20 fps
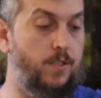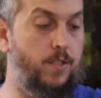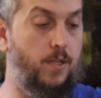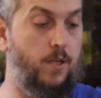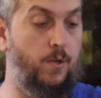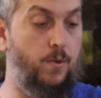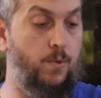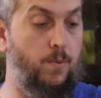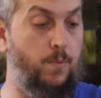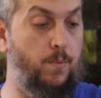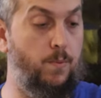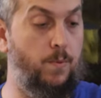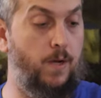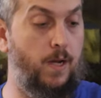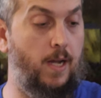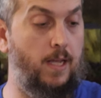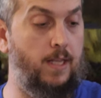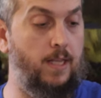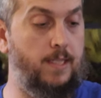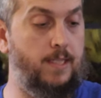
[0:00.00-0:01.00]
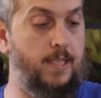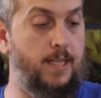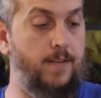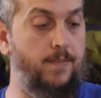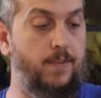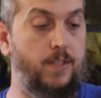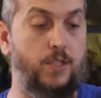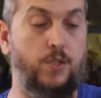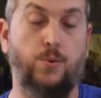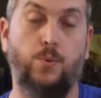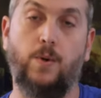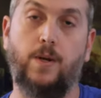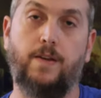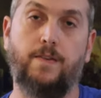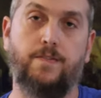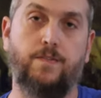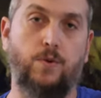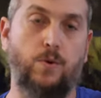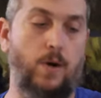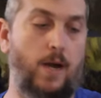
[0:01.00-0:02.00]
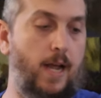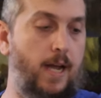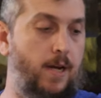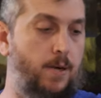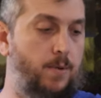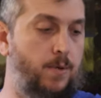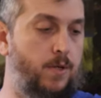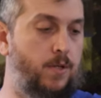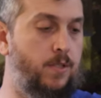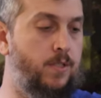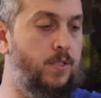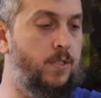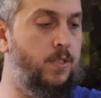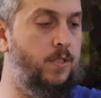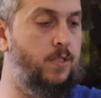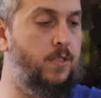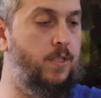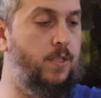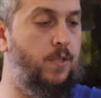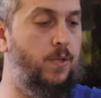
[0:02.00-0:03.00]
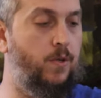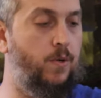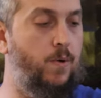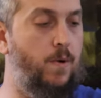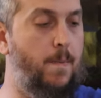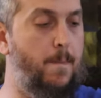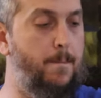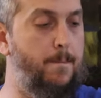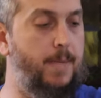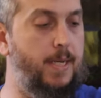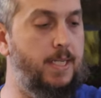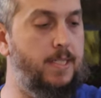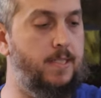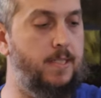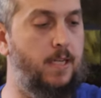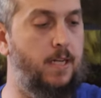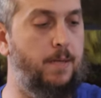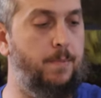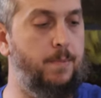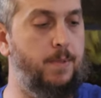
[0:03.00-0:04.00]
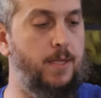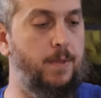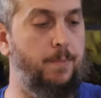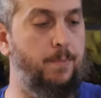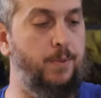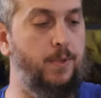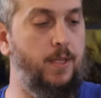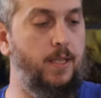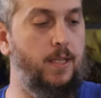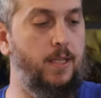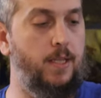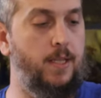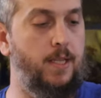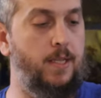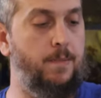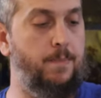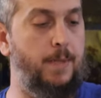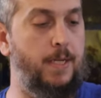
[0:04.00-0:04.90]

So I like to give it 24 hours to mix up completely,